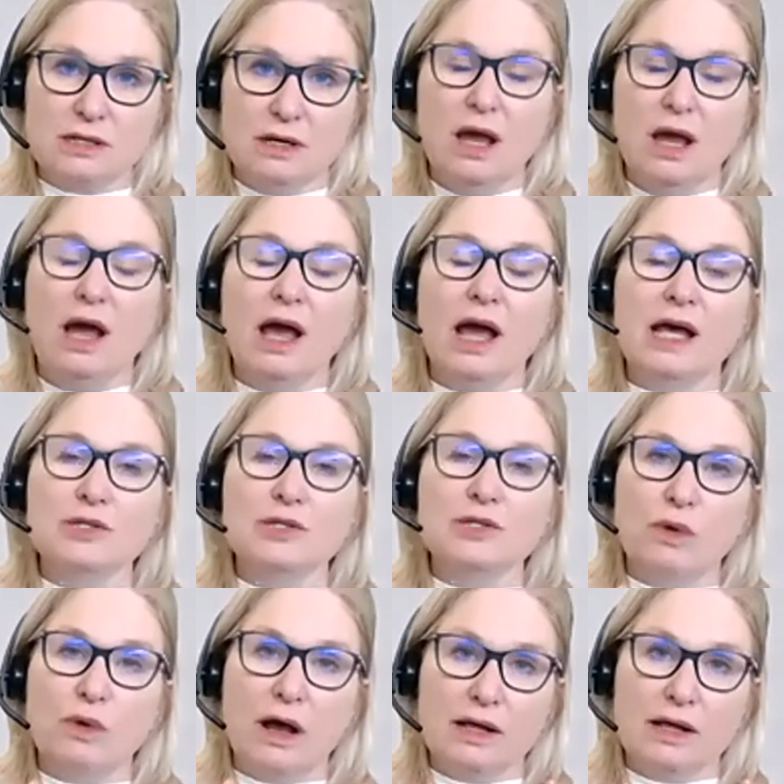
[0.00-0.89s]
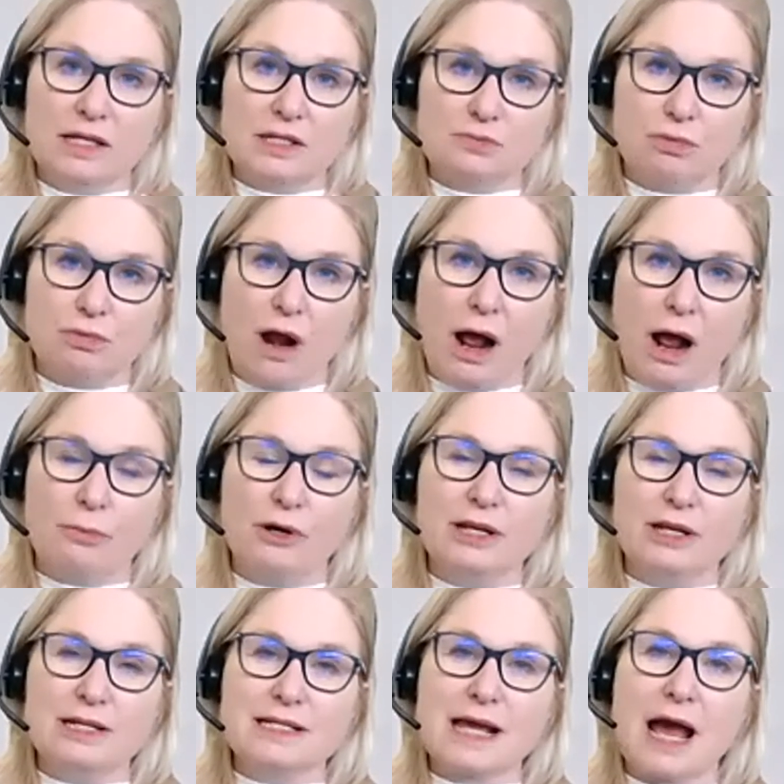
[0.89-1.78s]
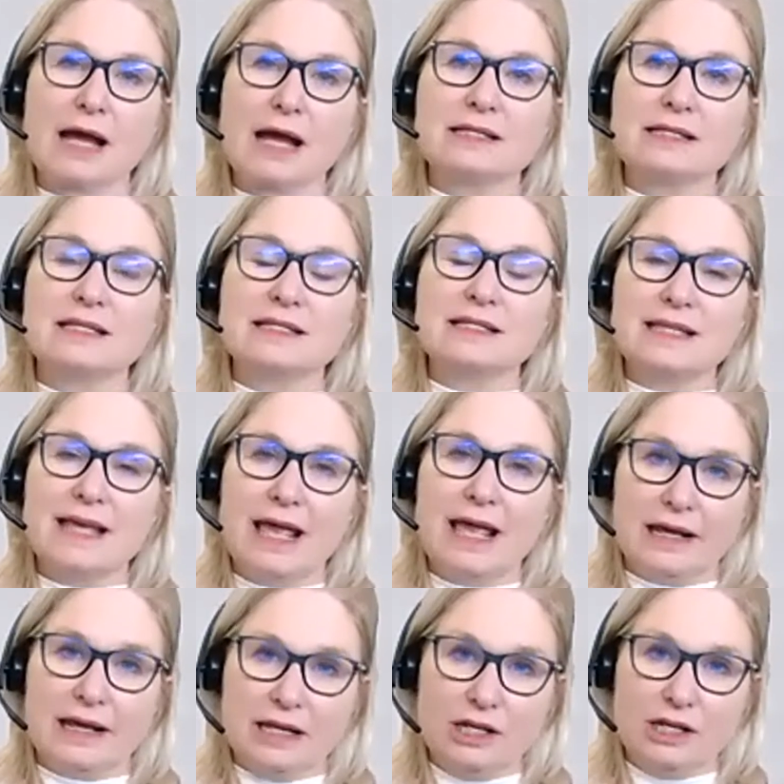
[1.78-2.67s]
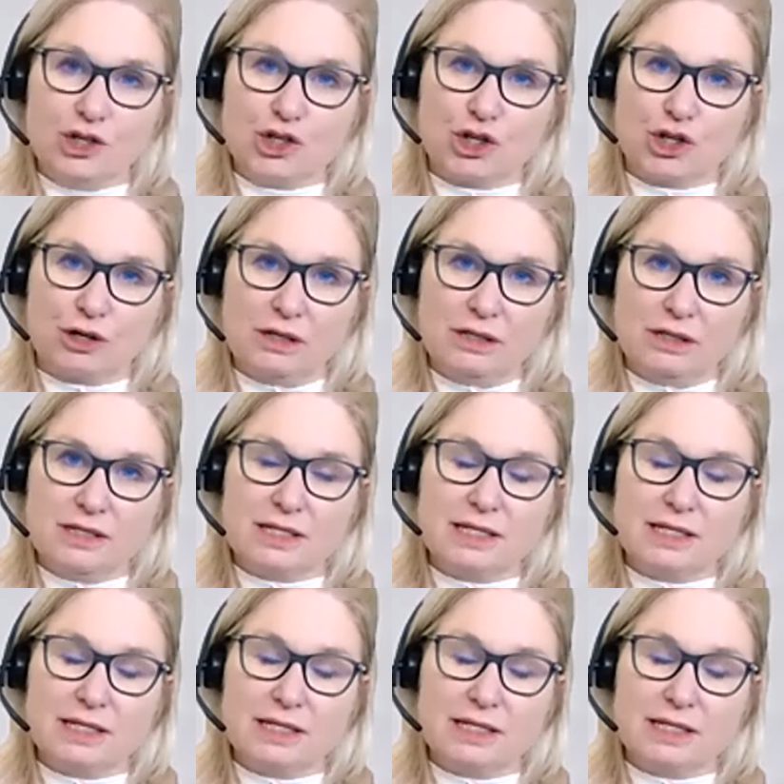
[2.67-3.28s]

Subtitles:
as well as property taxes and insurance.